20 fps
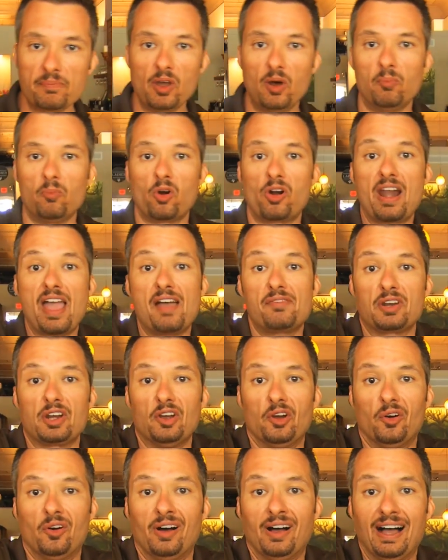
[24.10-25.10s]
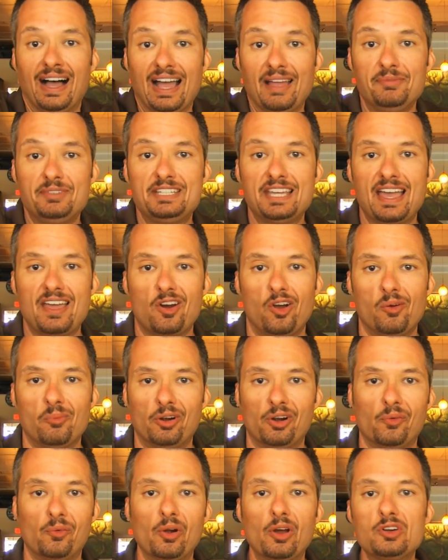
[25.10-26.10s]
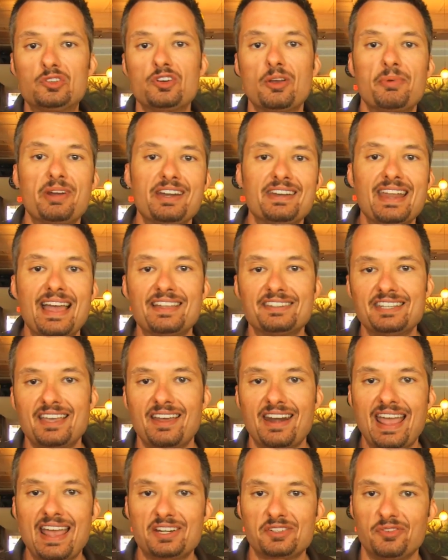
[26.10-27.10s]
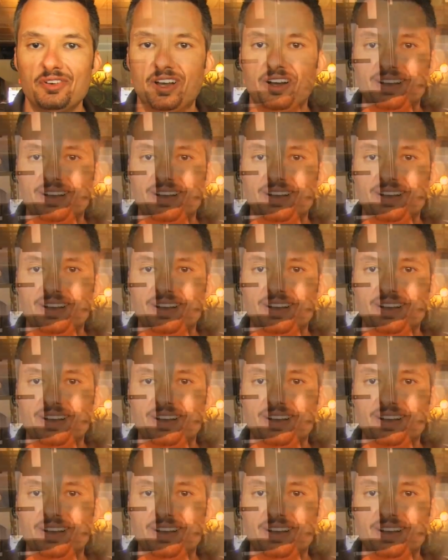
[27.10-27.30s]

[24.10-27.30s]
Biltmore Avenue. I'm Chad Olmer, road tripping in downtown Asheville.